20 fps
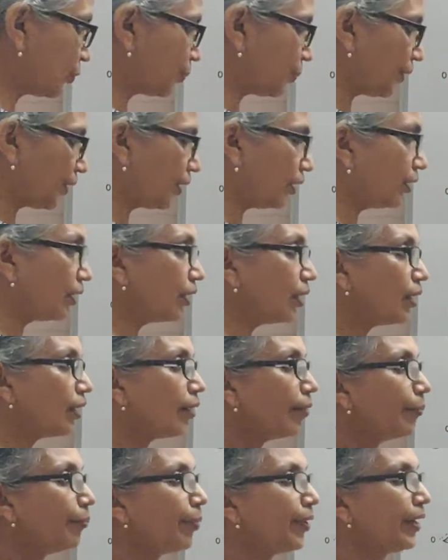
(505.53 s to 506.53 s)
your speed
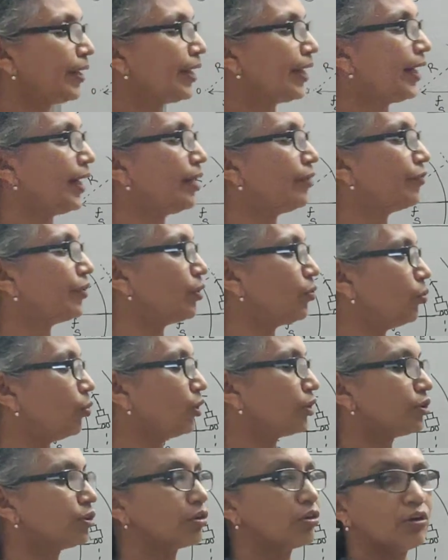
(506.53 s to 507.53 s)
by having
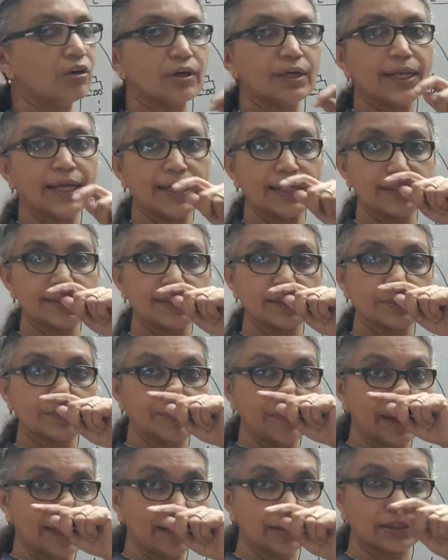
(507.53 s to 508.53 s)
what you call as the
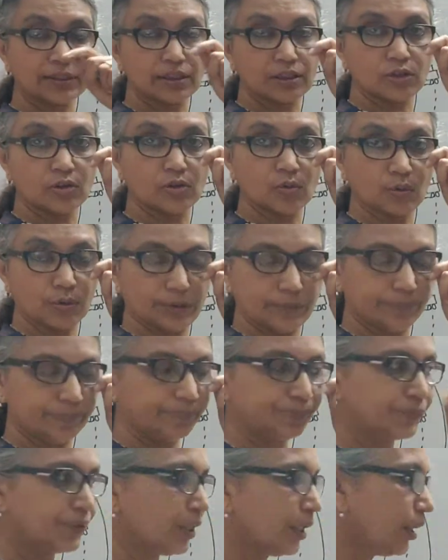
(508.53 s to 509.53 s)
banked road.
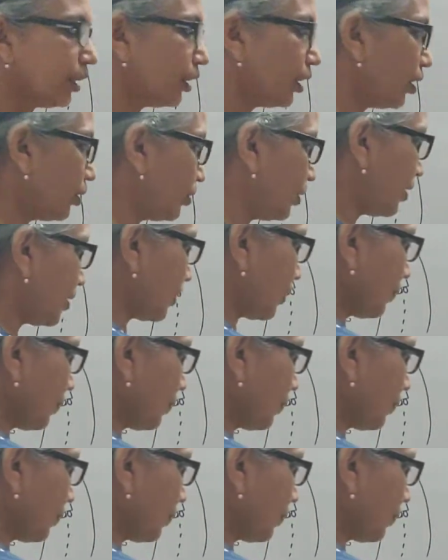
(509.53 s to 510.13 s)
Now